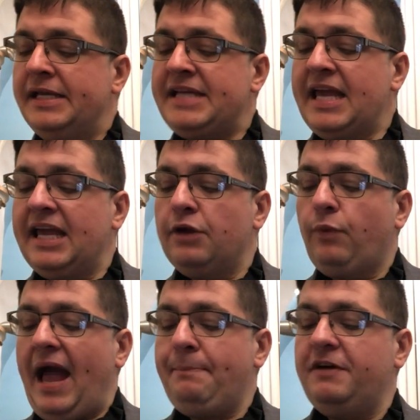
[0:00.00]
Taking it
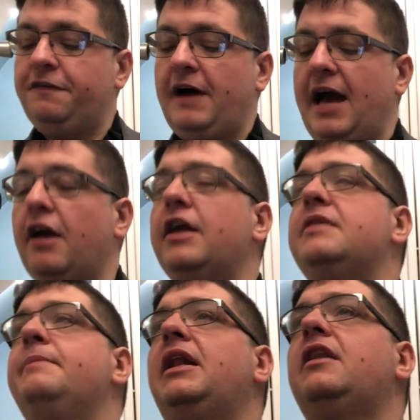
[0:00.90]
rapid fire in
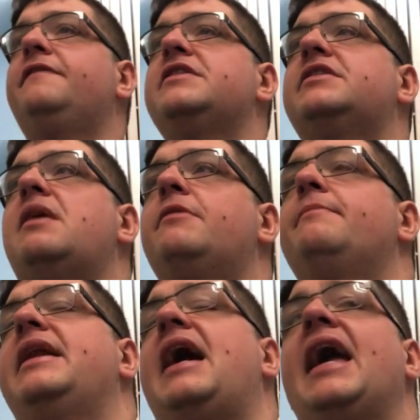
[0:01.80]
the middle of the summer
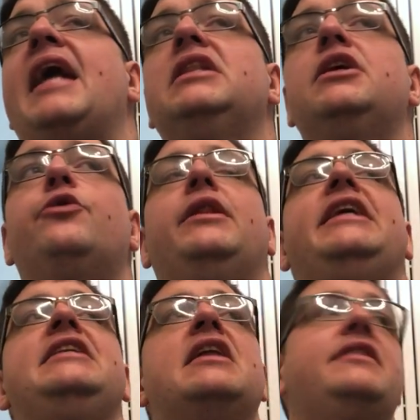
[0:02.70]
meant I had literally
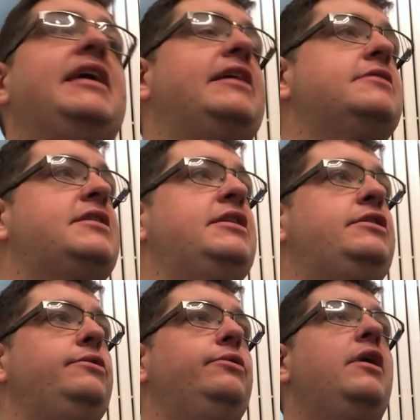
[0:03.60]
nothing else to
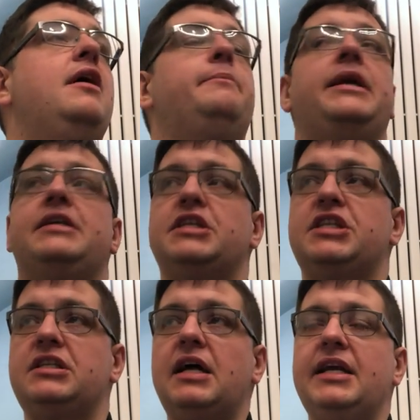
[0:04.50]
do but to
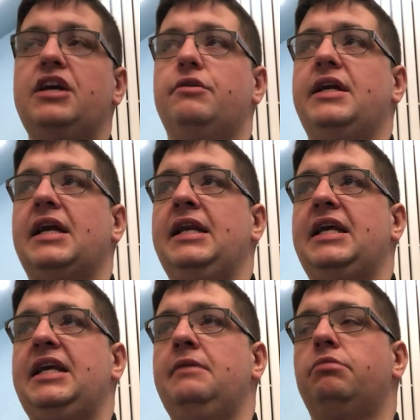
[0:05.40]
study Greek and
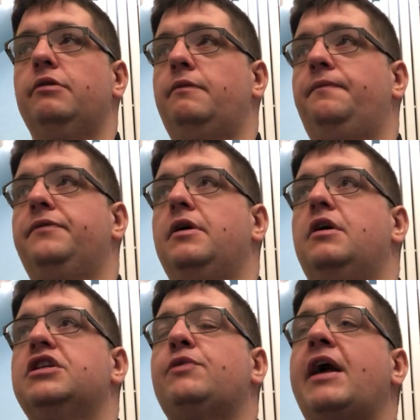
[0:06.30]
Hebrew,
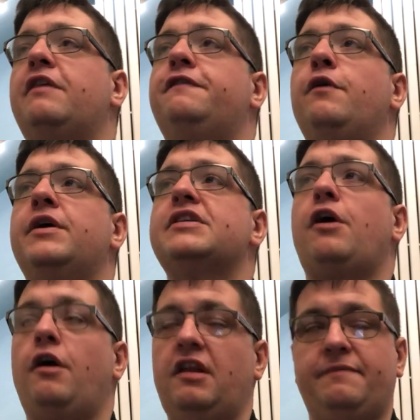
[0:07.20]
so I could focus
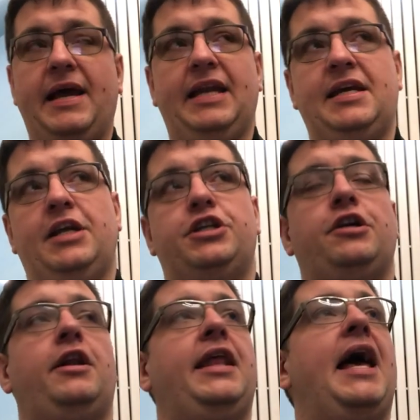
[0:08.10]
all of my attention
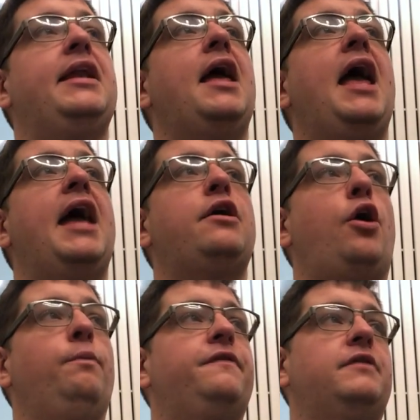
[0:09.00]
on that and
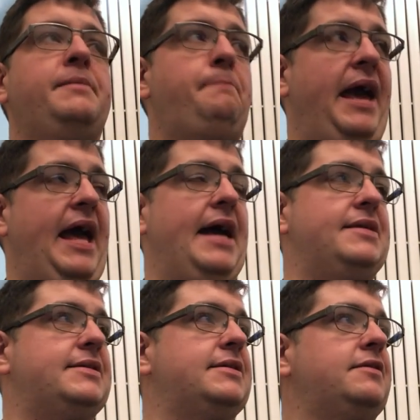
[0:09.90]
hopefully
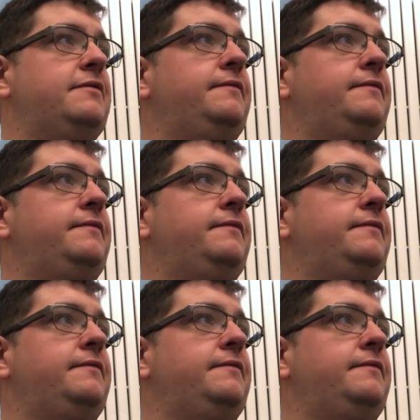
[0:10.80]
pass.